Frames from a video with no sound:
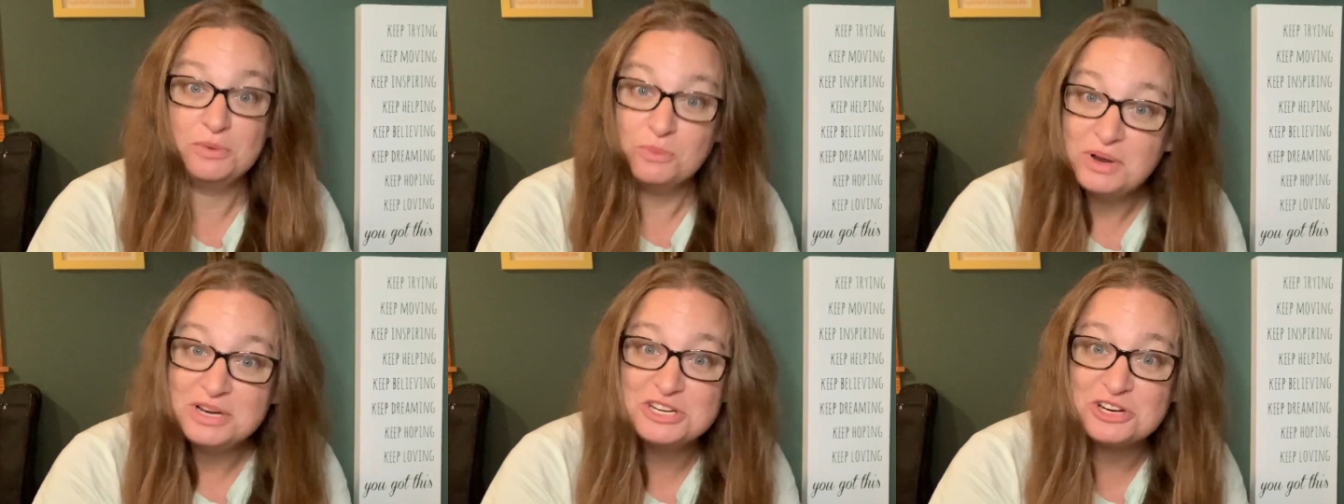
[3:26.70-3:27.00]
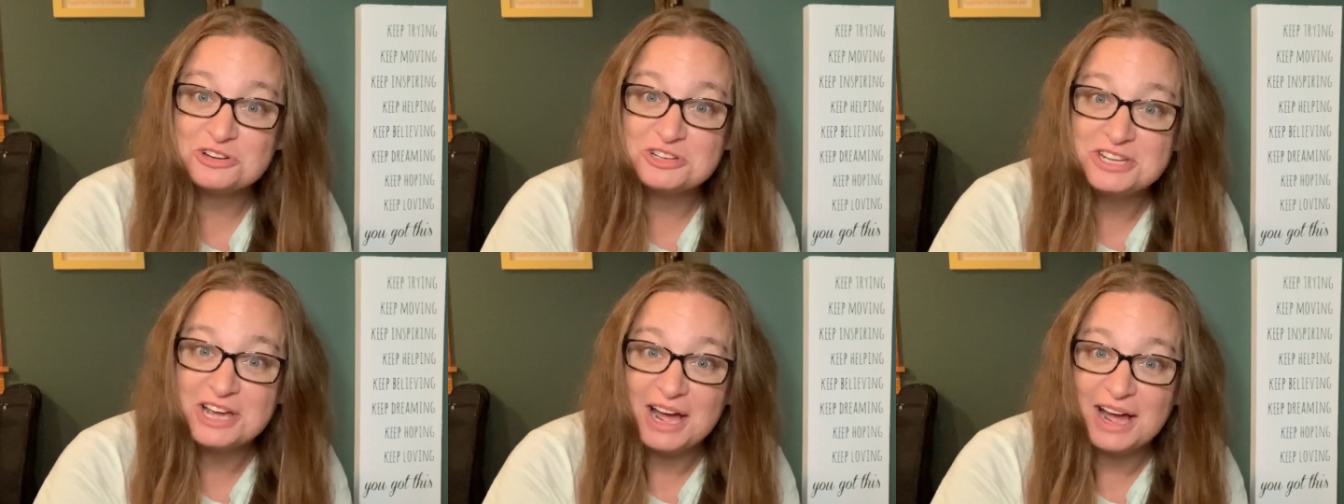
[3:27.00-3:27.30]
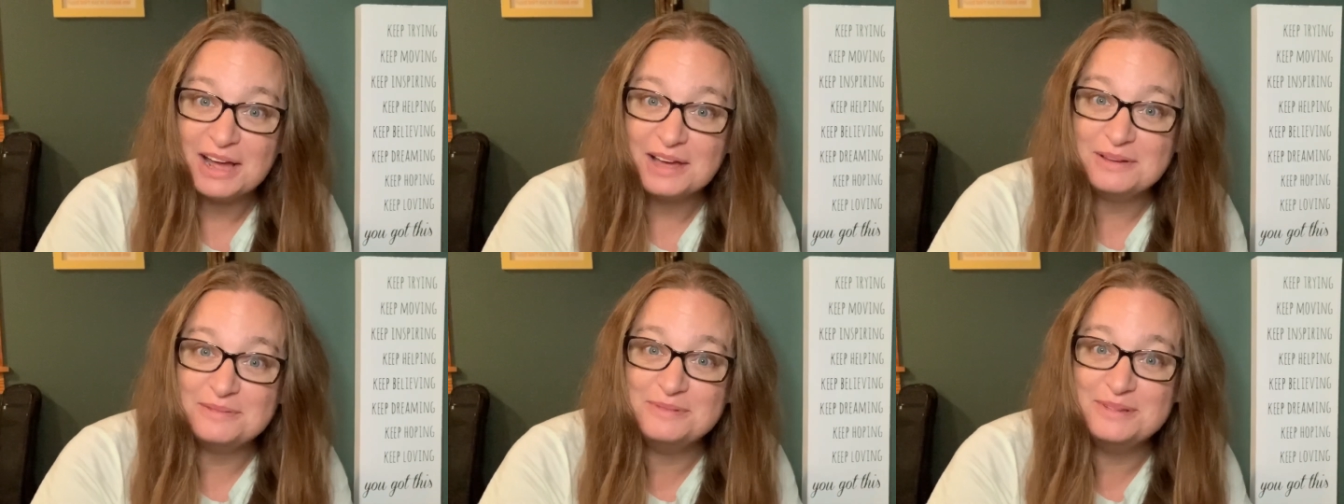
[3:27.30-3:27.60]

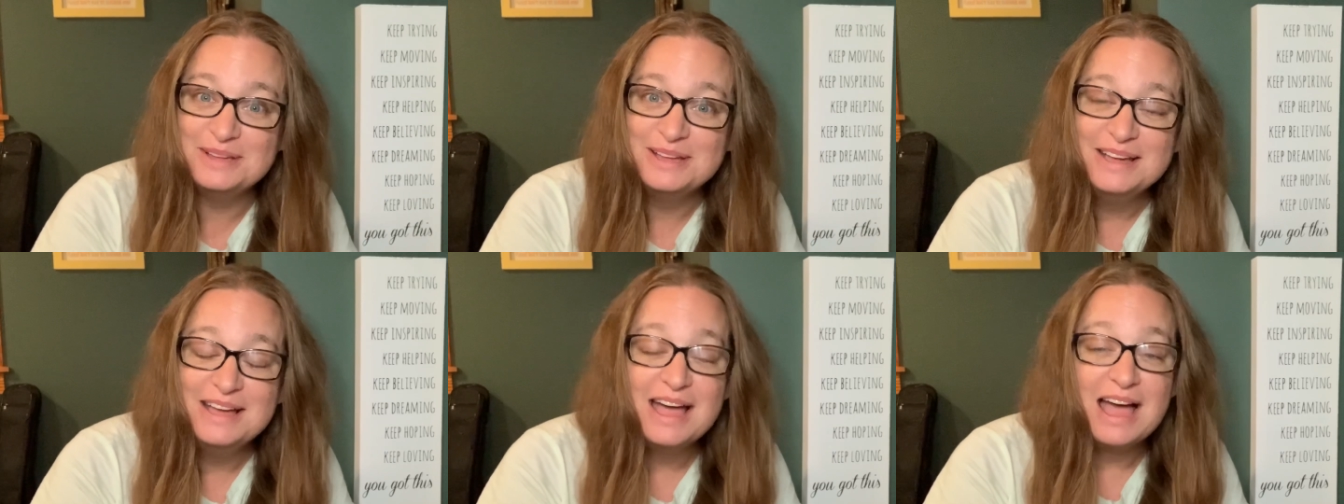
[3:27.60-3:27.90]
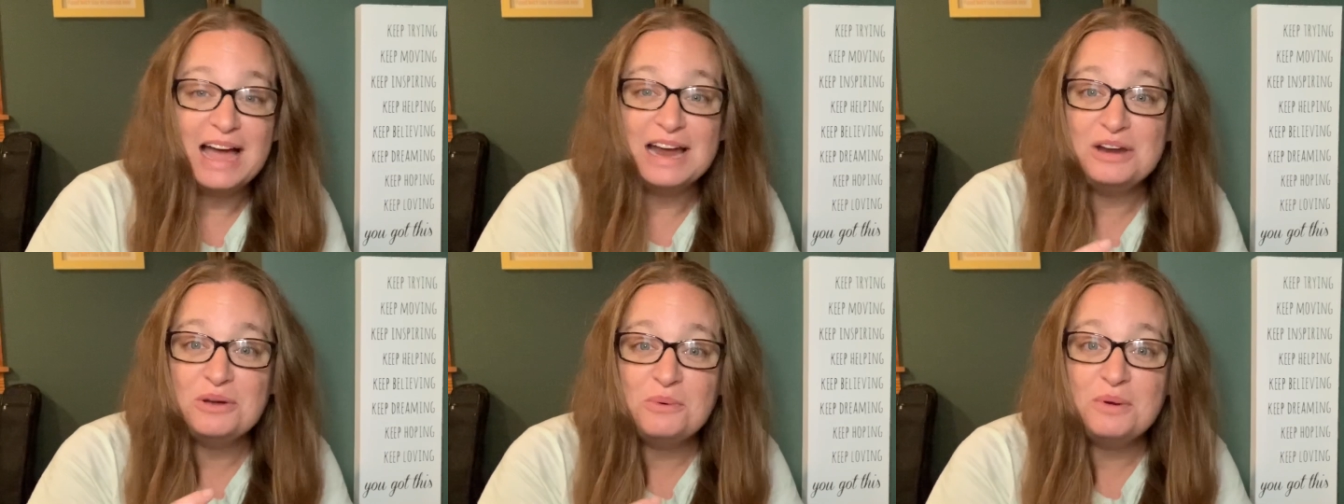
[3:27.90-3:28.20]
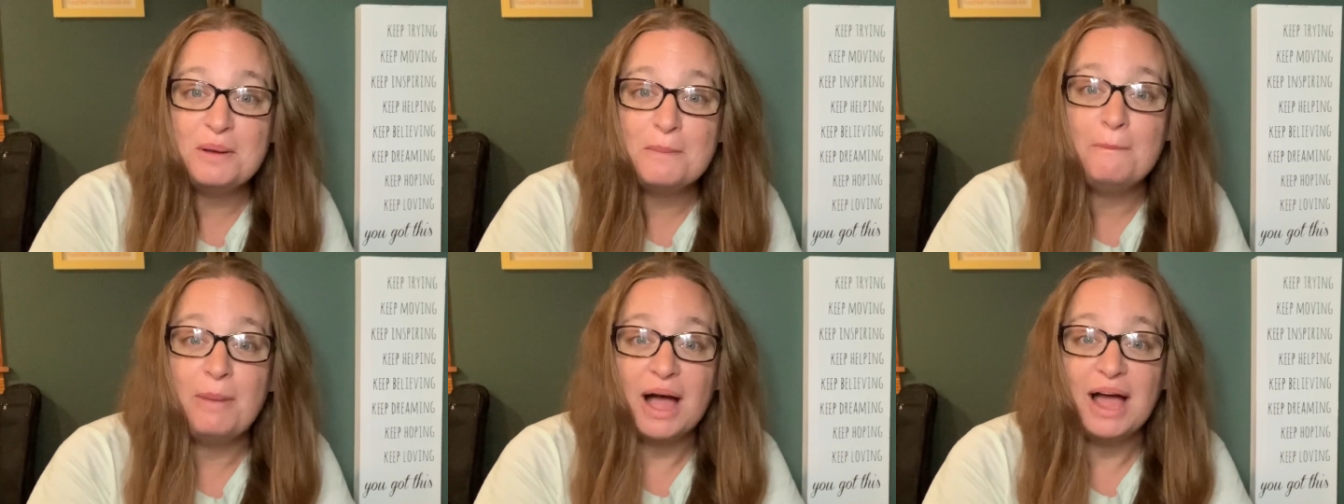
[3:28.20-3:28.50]
wintertime. I don't want
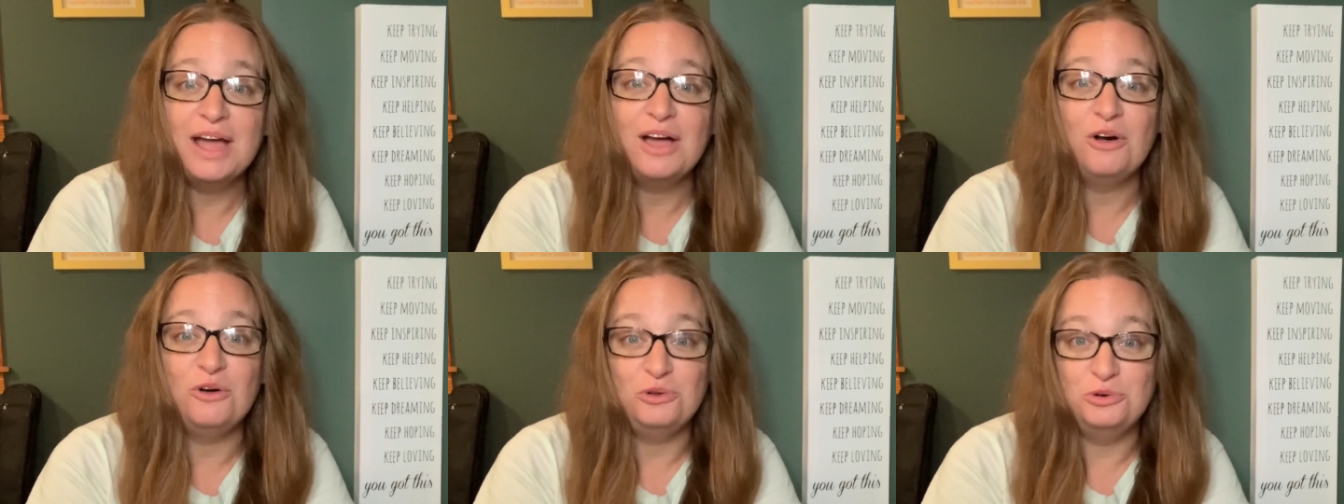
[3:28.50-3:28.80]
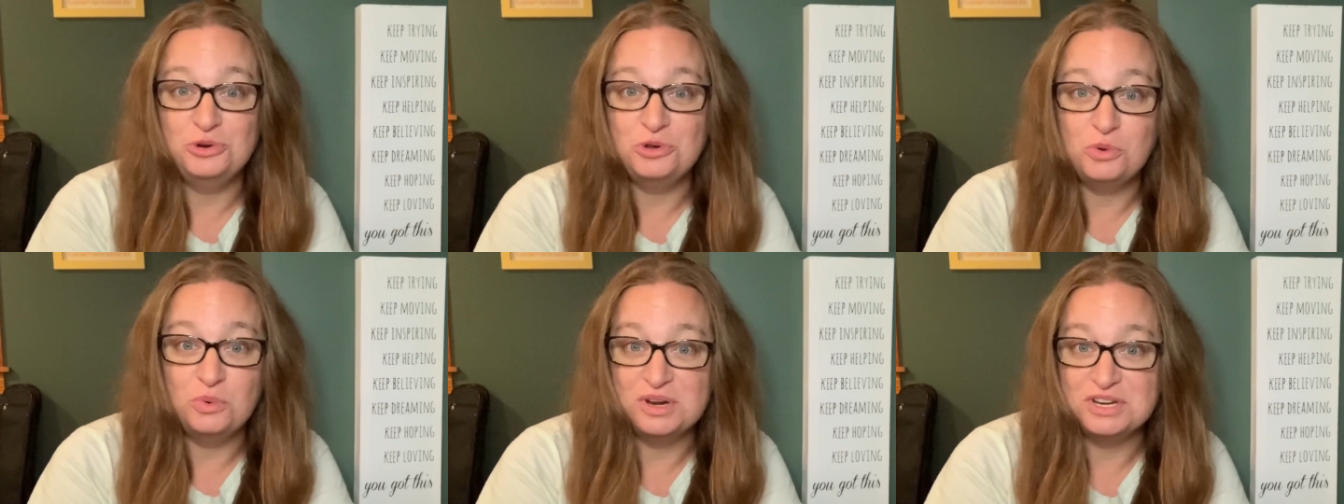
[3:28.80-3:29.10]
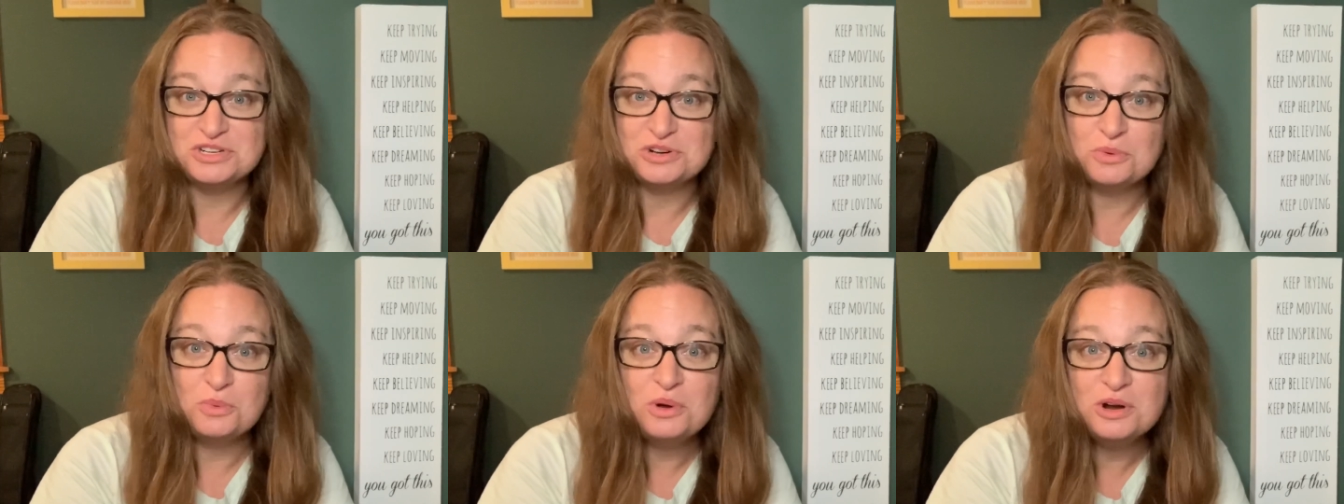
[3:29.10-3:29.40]
to buy a whole new
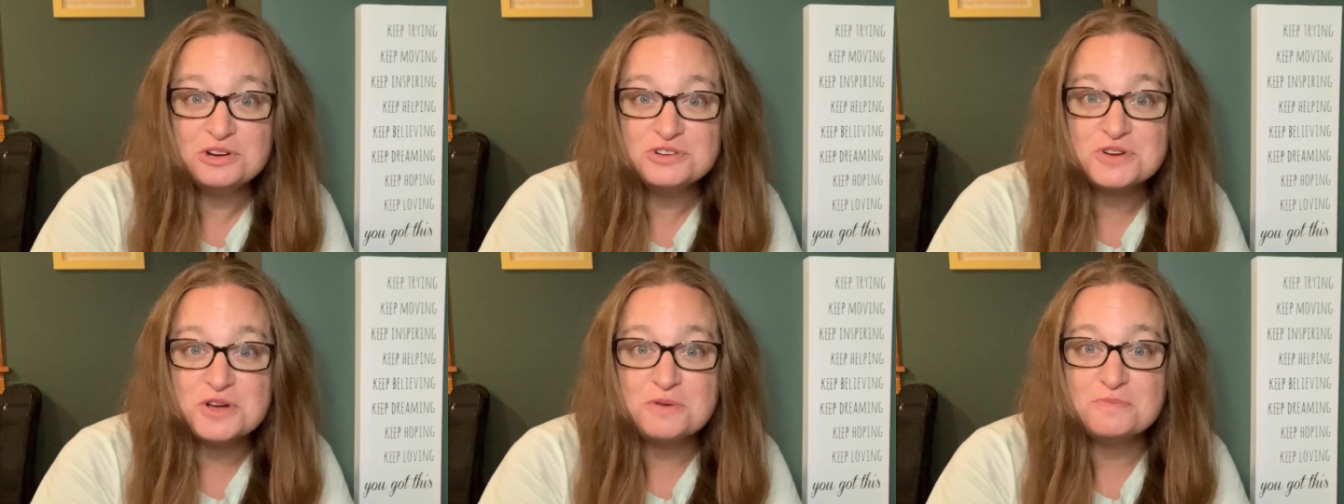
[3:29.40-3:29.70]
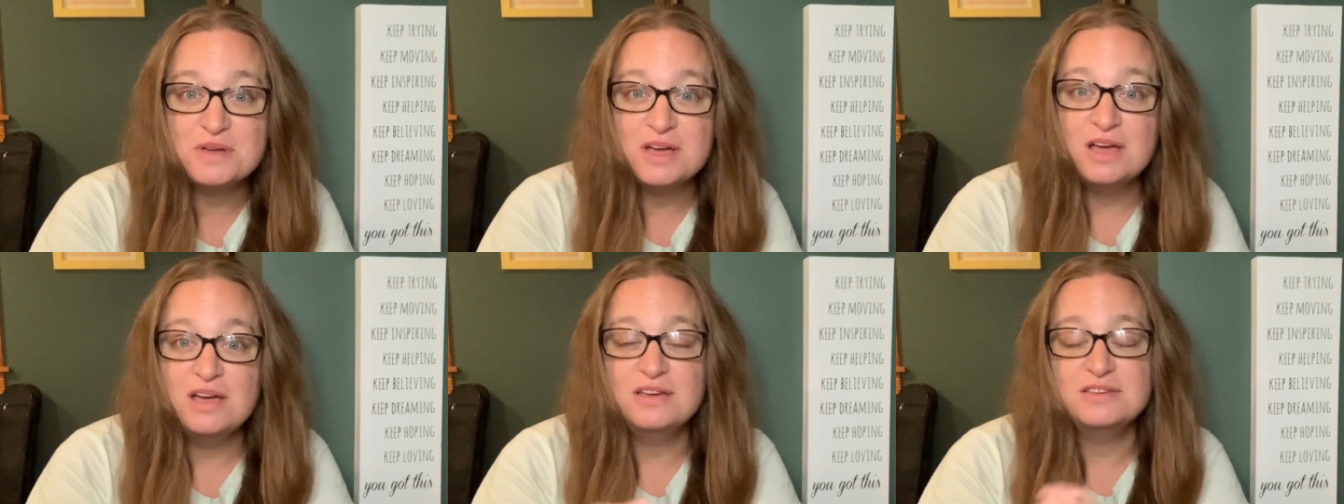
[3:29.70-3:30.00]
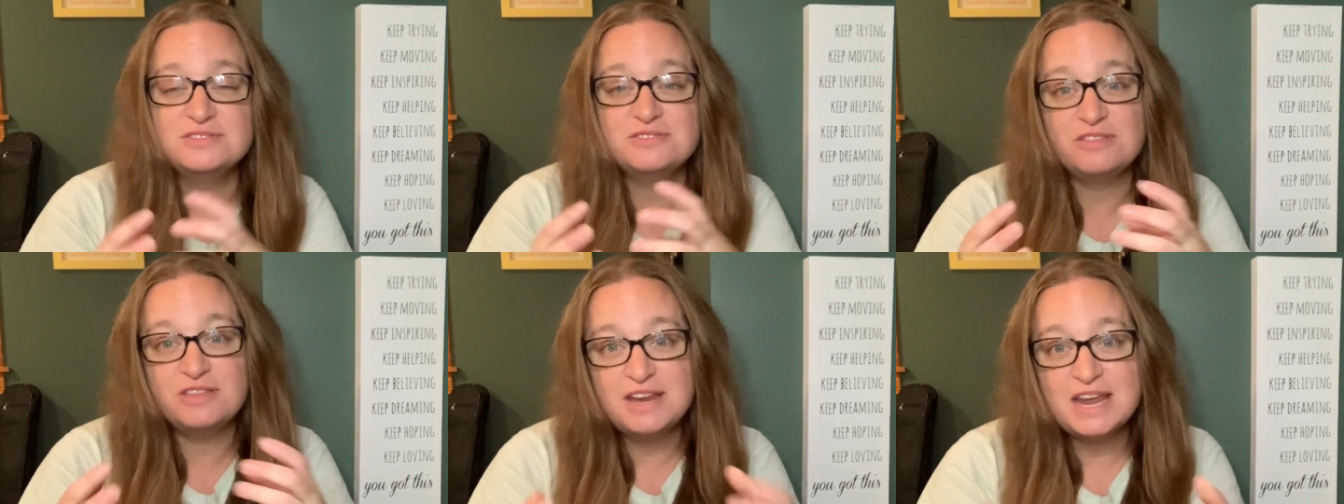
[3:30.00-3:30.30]
winter wardrobe.
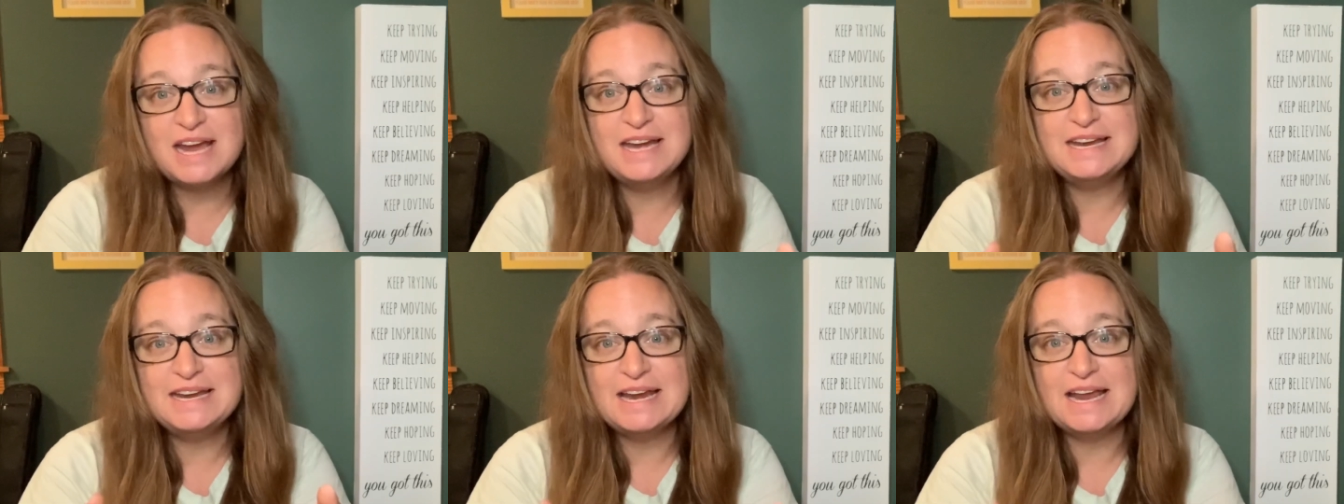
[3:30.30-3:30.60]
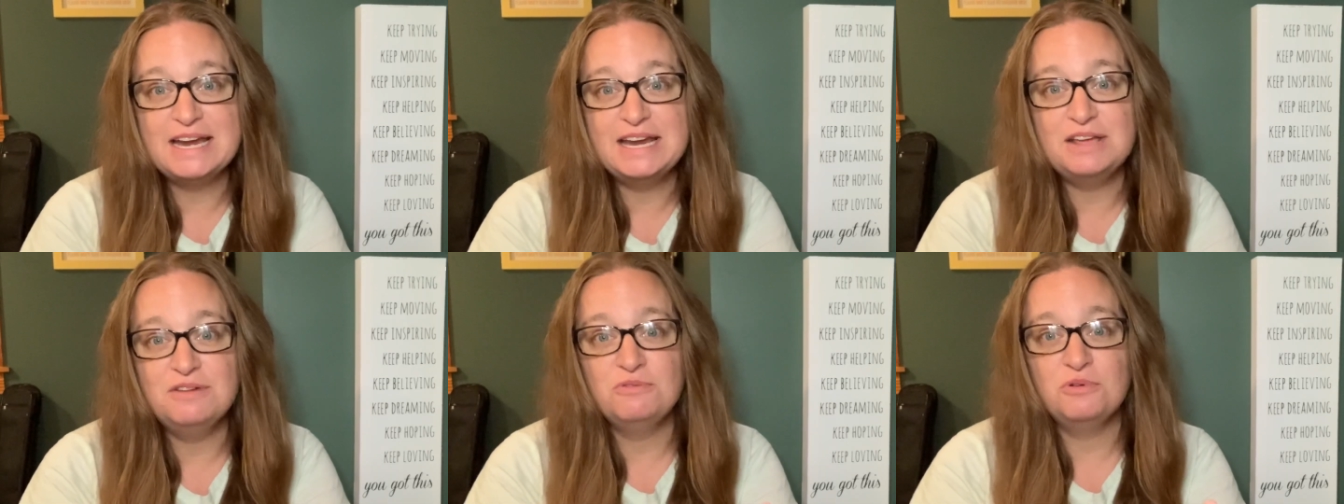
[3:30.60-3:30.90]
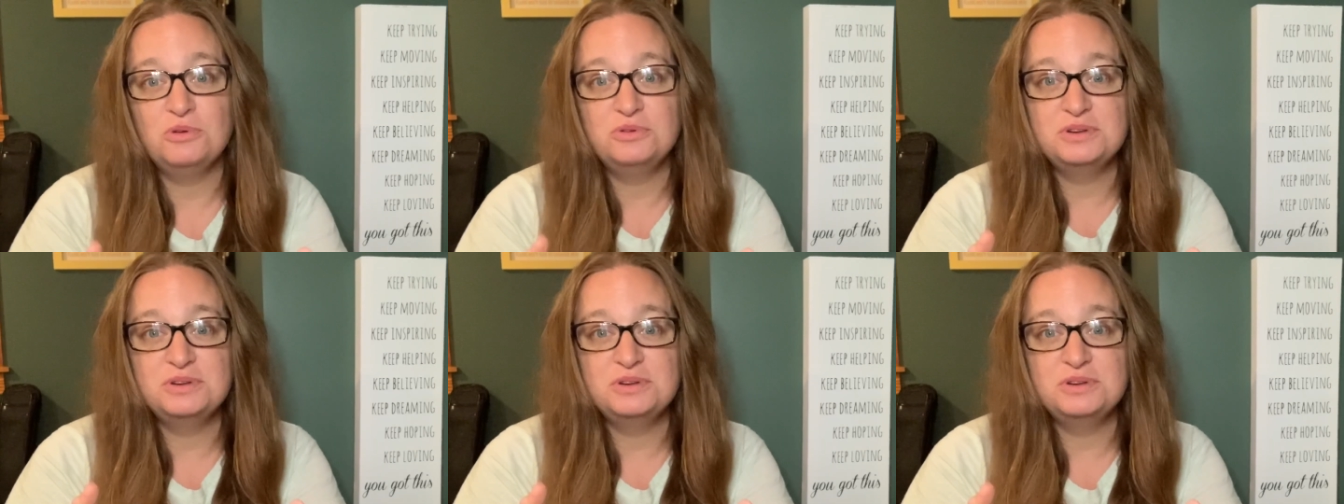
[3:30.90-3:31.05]
So the 90-90 rule